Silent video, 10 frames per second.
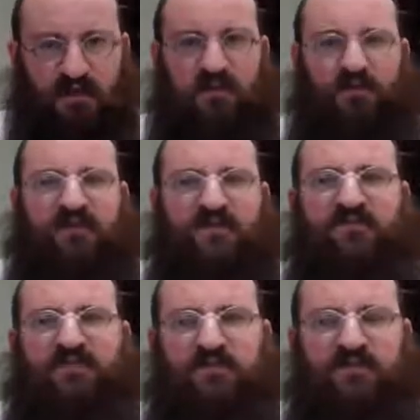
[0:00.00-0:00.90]
There is a
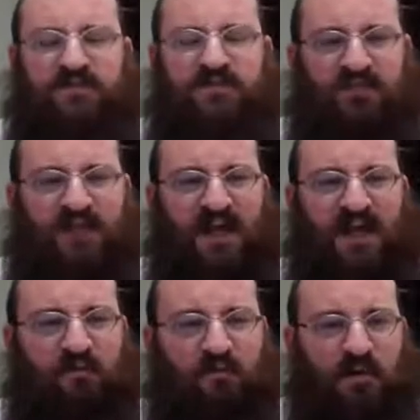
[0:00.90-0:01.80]
fear of Hashem that I
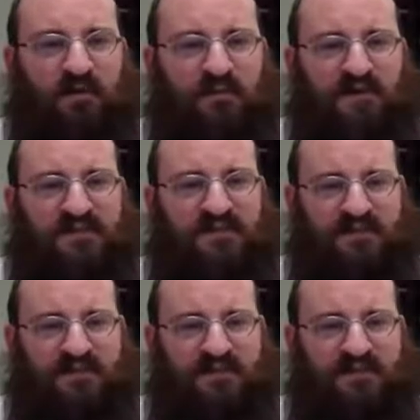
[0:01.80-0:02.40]
don't want to be